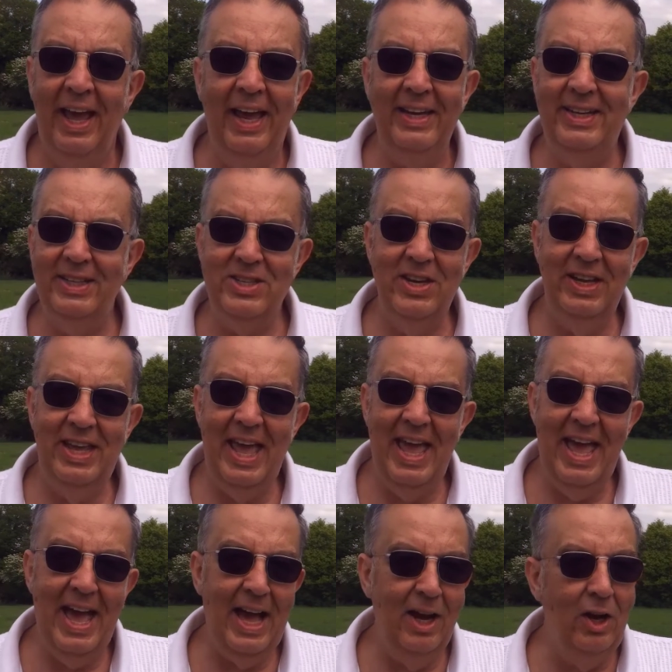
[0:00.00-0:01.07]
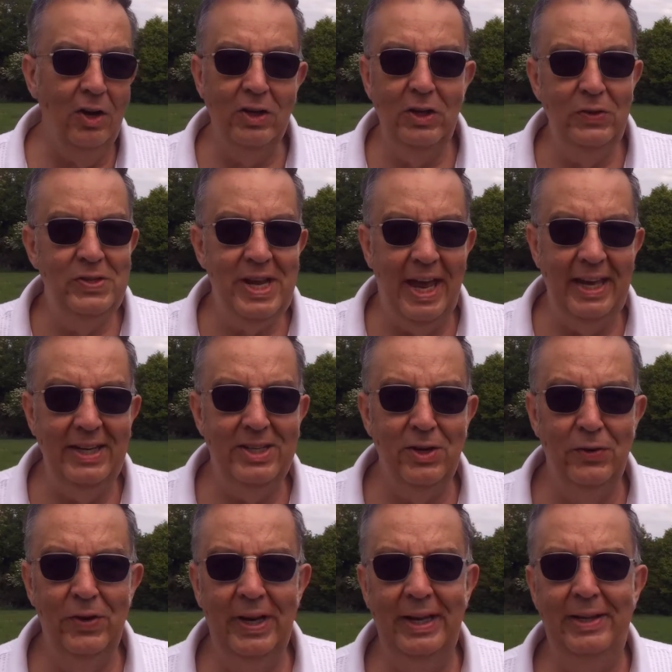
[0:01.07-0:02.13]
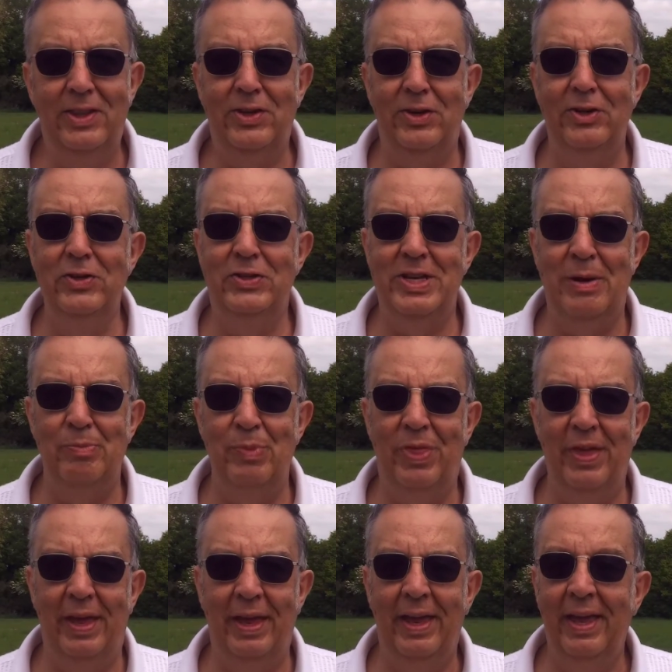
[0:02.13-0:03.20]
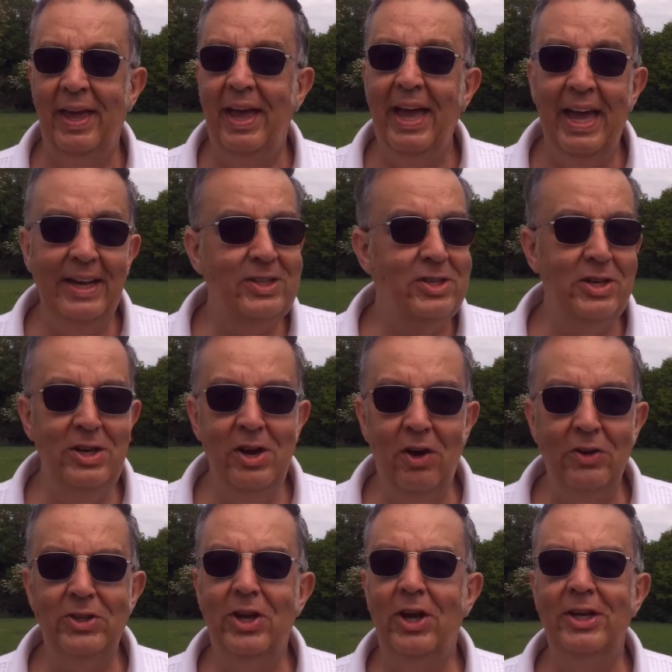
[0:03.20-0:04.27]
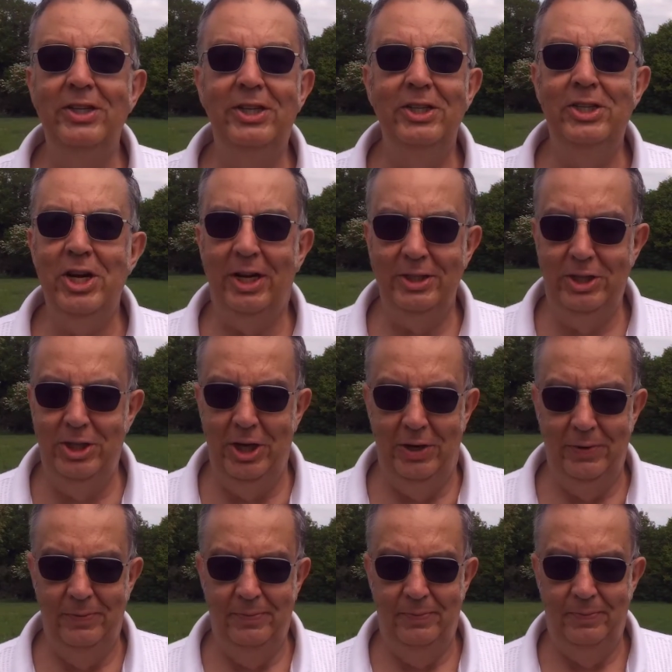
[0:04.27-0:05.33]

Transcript: It doesn't care how long you take to read through something. It's not going to judge you.